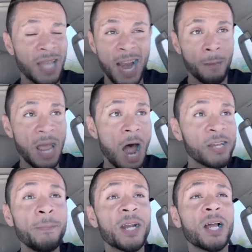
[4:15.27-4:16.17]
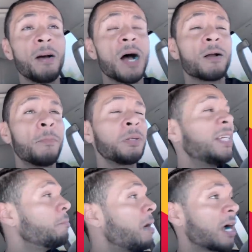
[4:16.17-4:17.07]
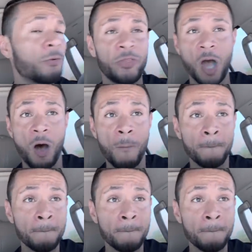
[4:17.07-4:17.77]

And I'll, be, I'll keep it a, a complete buck with y'all.